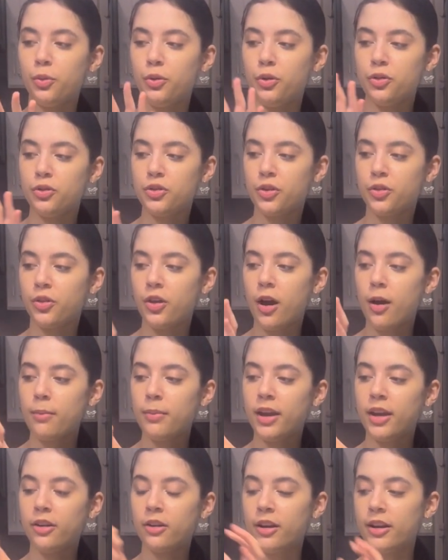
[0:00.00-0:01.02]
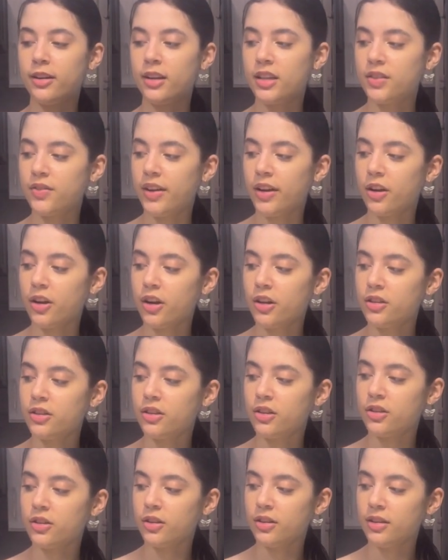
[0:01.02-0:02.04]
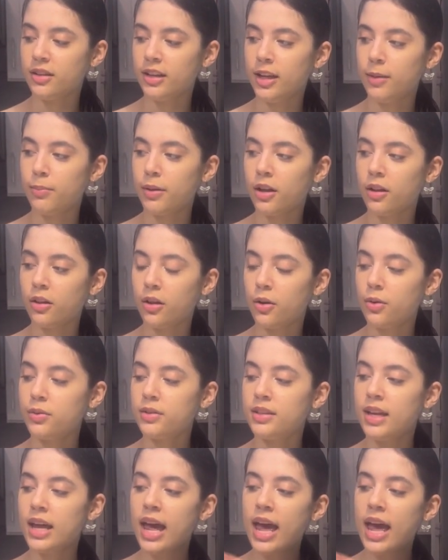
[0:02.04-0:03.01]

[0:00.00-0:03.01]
use your thumb and your index finger to keep it closed,